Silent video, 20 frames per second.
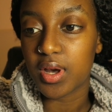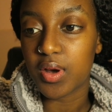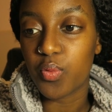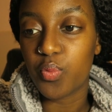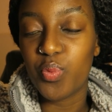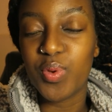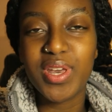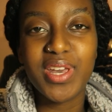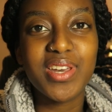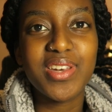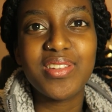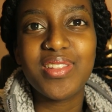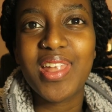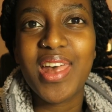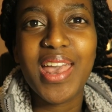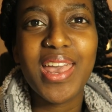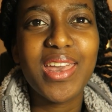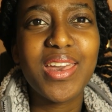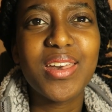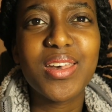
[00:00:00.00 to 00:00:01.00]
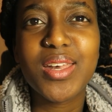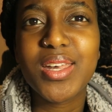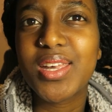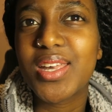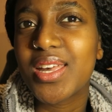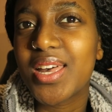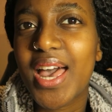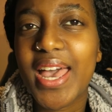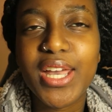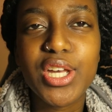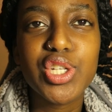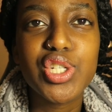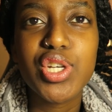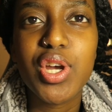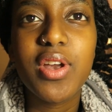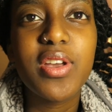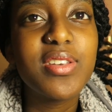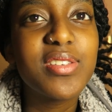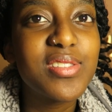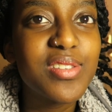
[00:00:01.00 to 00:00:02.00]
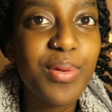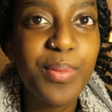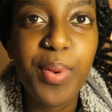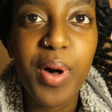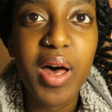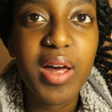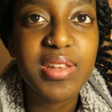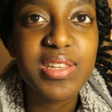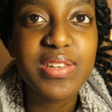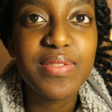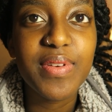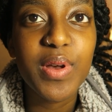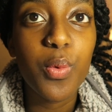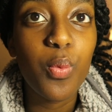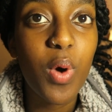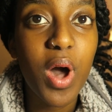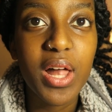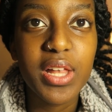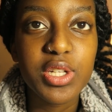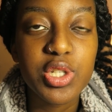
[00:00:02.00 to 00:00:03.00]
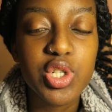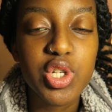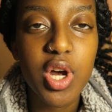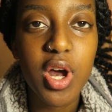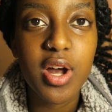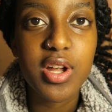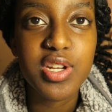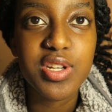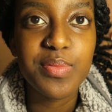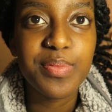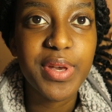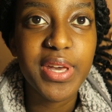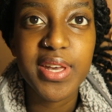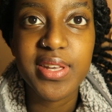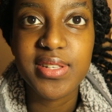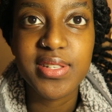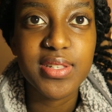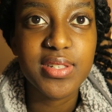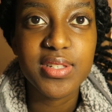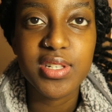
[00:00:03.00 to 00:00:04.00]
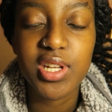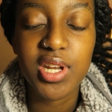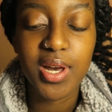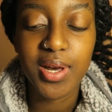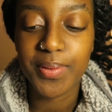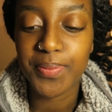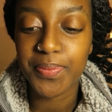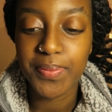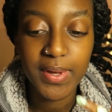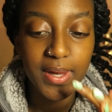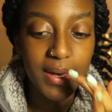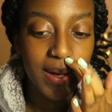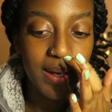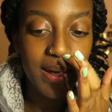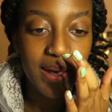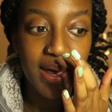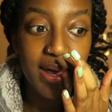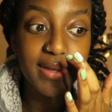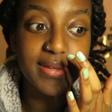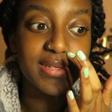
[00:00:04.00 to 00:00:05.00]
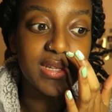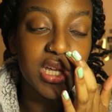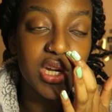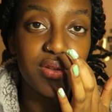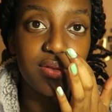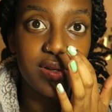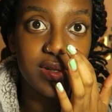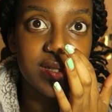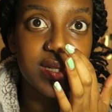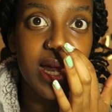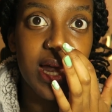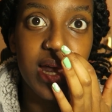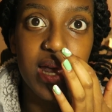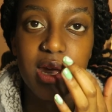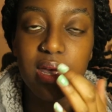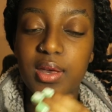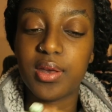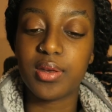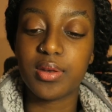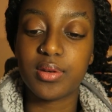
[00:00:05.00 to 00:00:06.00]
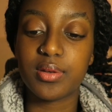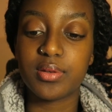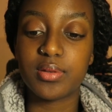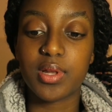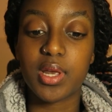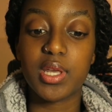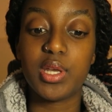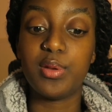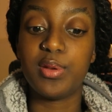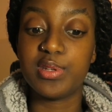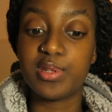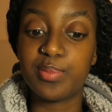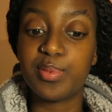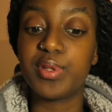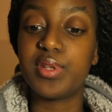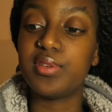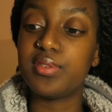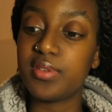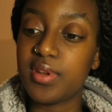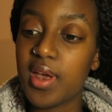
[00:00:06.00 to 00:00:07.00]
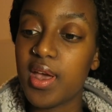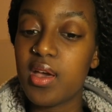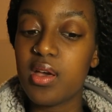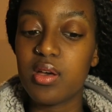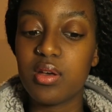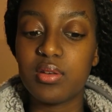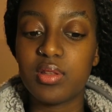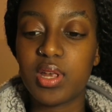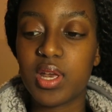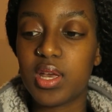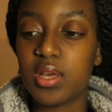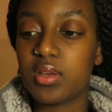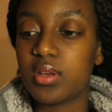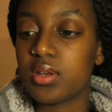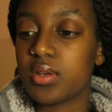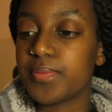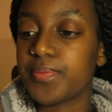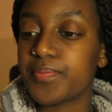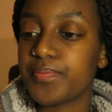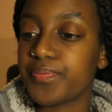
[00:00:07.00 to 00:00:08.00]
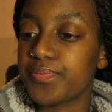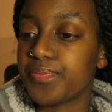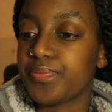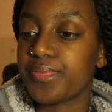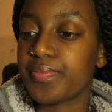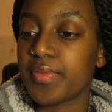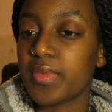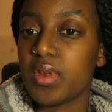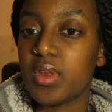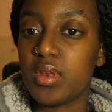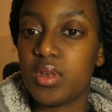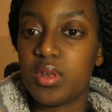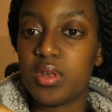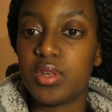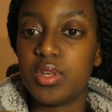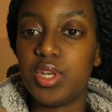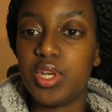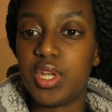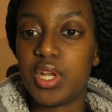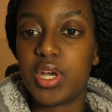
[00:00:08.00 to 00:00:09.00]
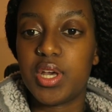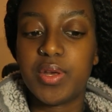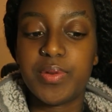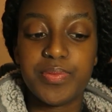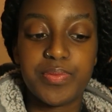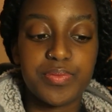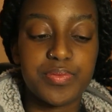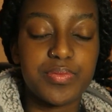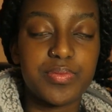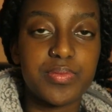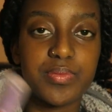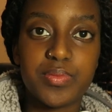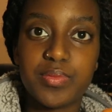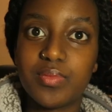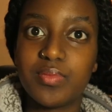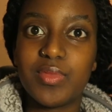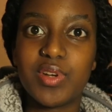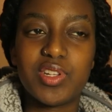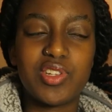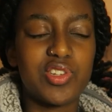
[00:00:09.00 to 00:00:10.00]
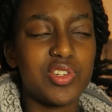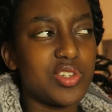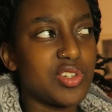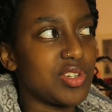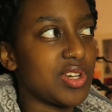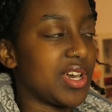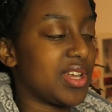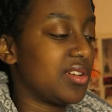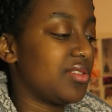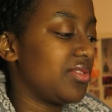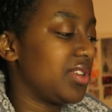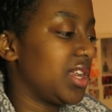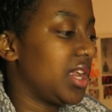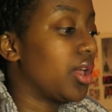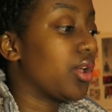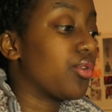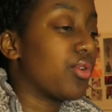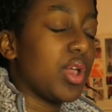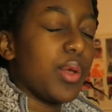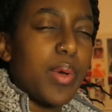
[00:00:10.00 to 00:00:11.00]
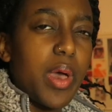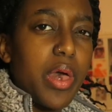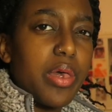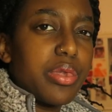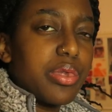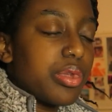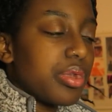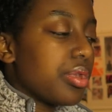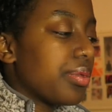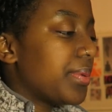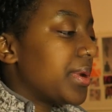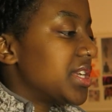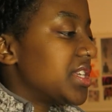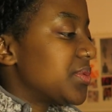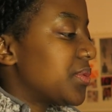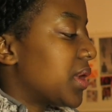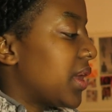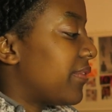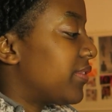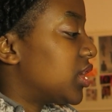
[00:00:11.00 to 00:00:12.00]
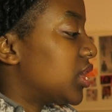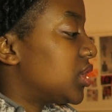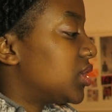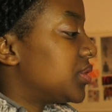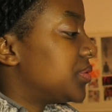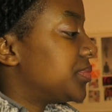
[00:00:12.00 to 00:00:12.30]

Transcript: we can like, I can show you some parts of it while it's charging, because you know, it's literally saying like you need to put this down, like, you know, which I don't really agree with, but it's whatever.